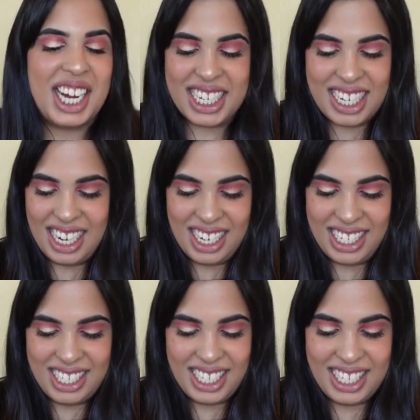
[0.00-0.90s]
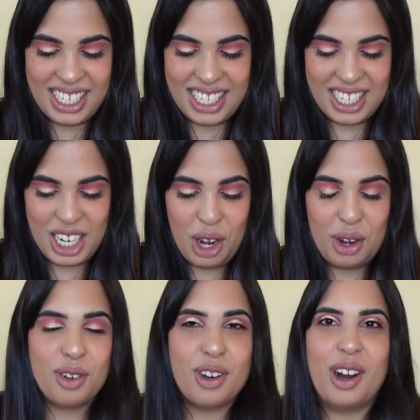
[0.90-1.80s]
I
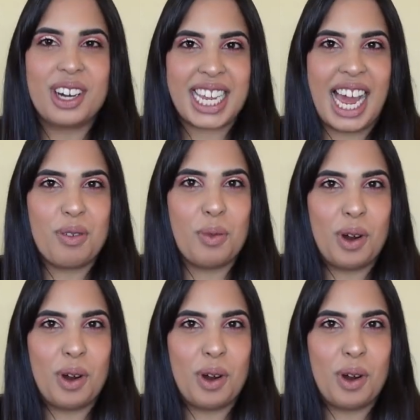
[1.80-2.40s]
can't not get